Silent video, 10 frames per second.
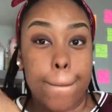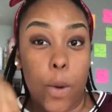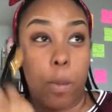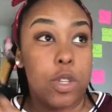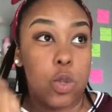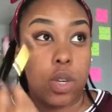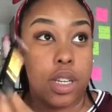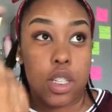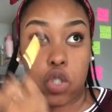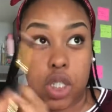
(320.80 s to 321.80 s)
go
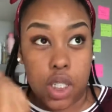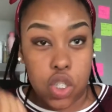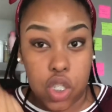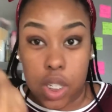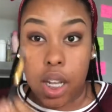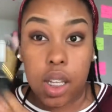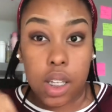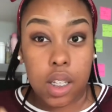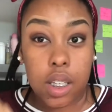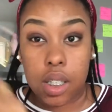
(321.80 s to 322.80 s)
between the transition and
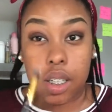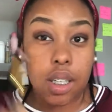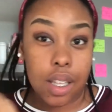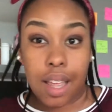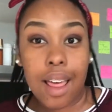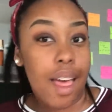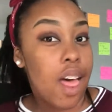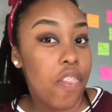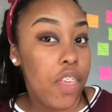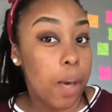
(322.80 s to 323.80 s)
the
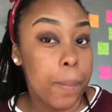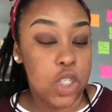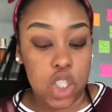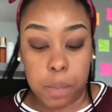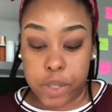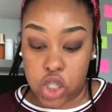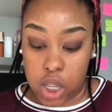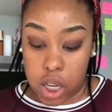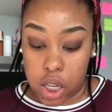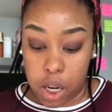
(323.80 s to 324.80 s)

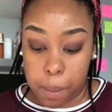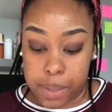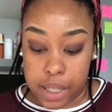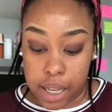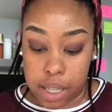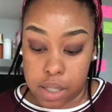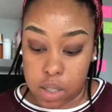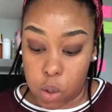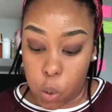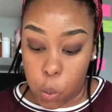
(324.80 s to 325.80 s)
thingamajig, you know what I'm saying?
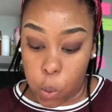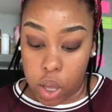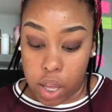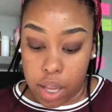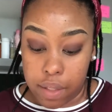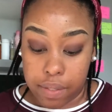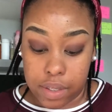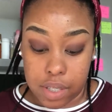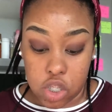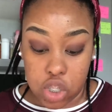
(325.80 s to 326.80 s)
So
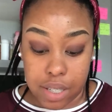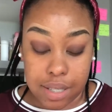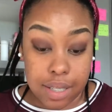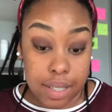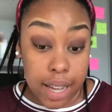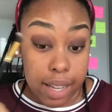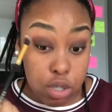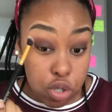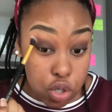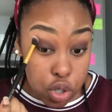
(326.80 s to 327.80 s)
this is shade
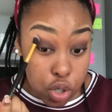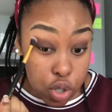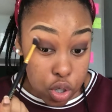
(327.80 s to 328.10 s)
Snatched,